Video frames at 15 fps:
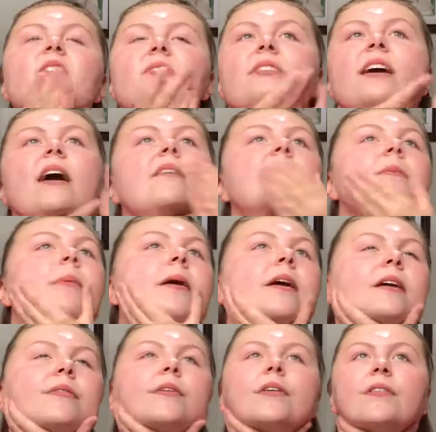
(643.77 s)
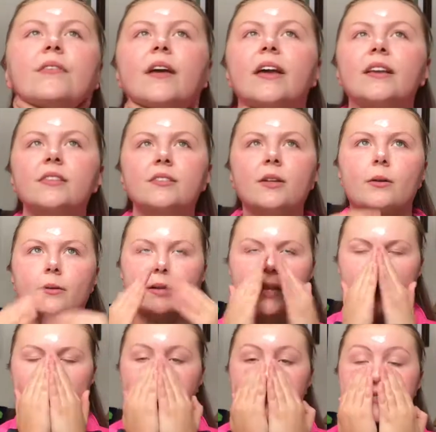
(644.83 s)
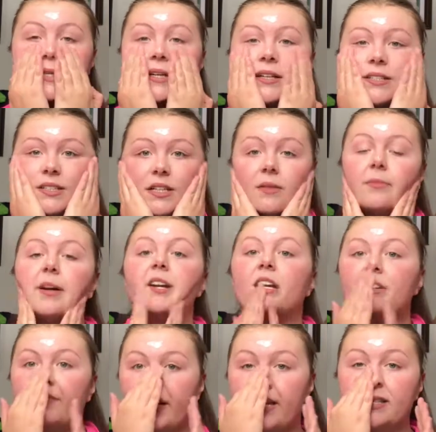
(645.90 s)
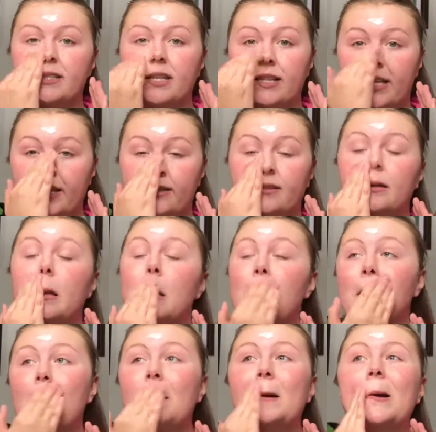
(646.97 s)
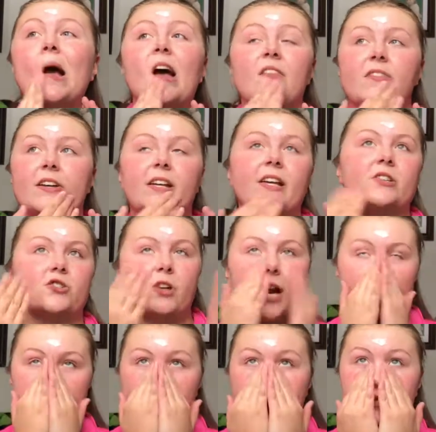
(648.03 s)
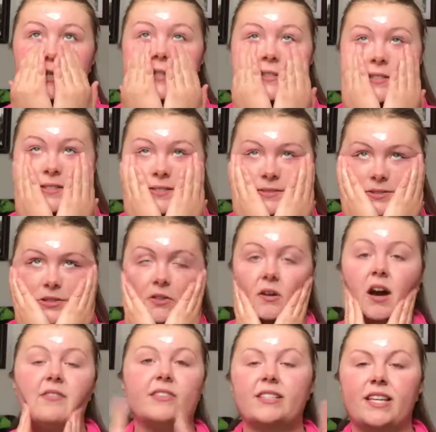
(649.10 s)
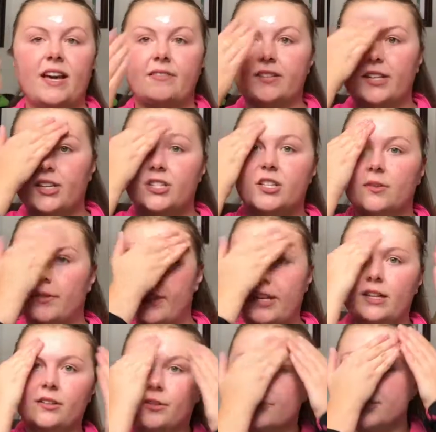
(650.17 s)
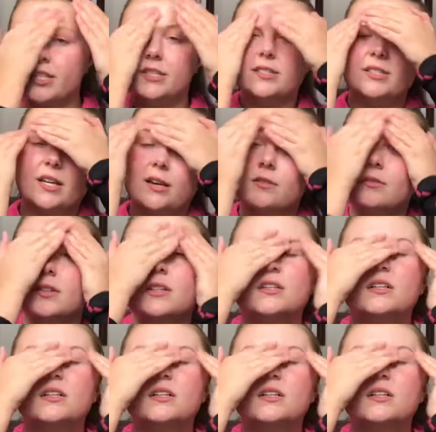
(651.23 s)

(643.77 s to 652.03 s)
you get every part of your face. You don't want to keep missing a certain part of your face and then have it get dry because you obviously haven't touched it with any lotion. So